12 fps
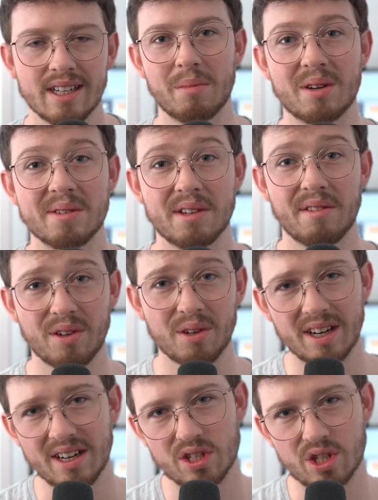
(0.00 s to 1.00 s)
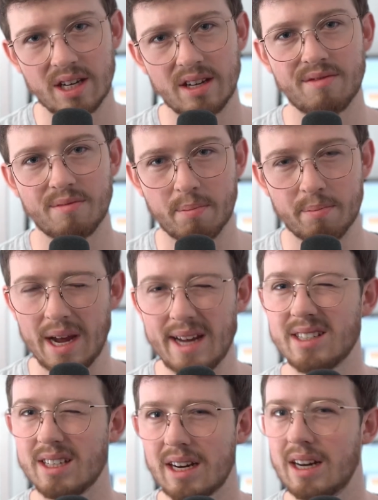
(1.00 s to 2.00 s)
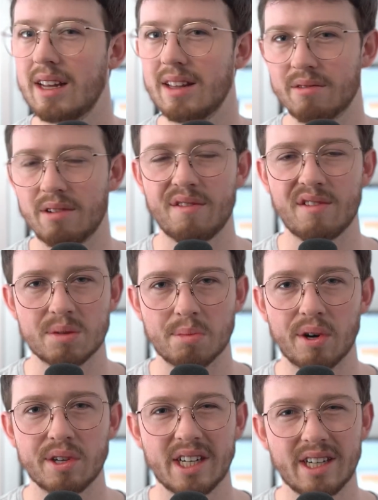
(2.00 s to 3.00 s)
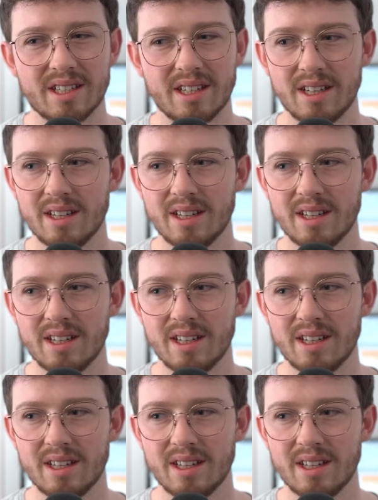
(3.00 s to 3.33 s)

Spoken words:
because if you can achieve basically the reference project,